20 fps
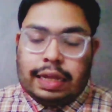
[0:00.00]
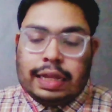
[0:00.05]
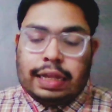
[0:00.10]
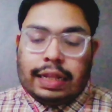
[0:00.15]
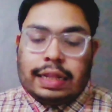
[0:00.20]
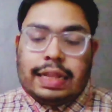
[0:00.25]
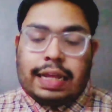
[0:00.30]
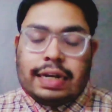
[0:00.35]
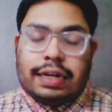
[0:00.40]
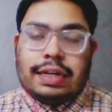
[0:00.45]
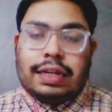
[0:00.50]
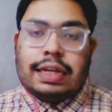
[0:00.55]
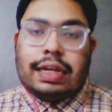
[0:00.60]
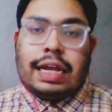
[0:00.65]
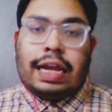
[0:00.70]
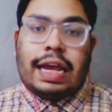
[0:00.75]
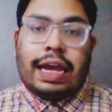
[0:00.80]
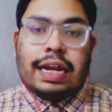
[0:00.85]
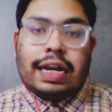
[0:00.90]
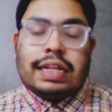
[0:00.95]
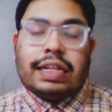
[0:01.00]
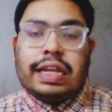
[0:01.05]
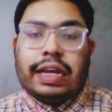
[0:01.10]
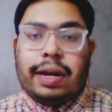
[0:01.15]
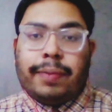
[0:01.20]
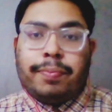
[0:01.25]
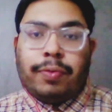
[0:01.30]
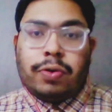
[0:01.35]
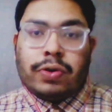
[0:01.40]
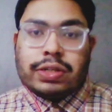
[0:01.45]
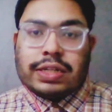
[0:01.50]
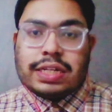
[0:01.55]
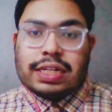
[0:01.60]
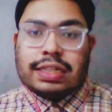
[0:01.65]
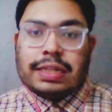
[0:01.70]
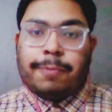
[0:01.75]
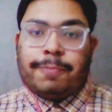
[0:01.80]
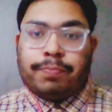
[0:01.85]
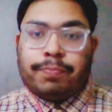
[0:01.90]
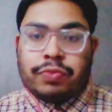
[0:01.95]
Then another approach
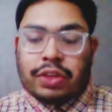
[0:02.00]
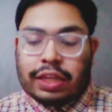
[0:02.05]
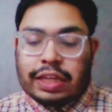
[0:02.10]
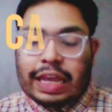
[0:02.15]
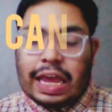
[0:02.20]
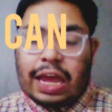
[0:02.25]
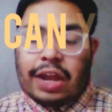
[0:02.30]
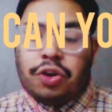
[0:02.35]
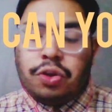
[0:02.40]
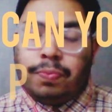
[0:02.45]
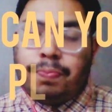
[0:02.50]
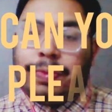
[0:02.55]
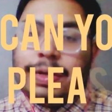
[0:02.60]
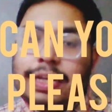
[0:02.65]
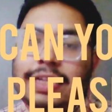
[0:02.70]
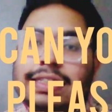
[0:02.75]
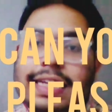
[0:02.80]
is, can you please